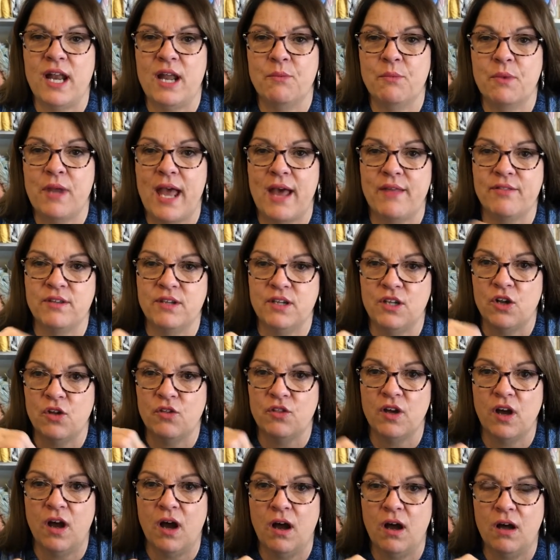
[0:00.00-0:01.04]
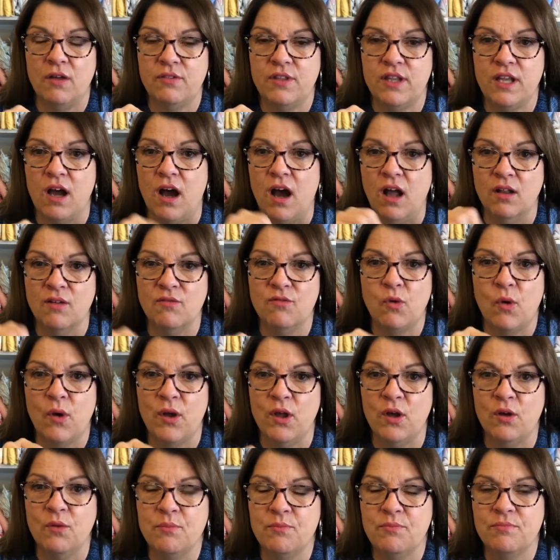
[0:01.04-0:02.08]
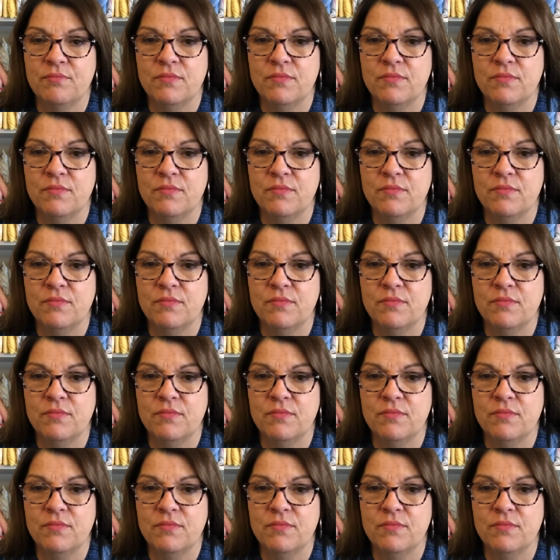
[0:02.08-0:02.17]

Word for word: and we had the you know the the olive oil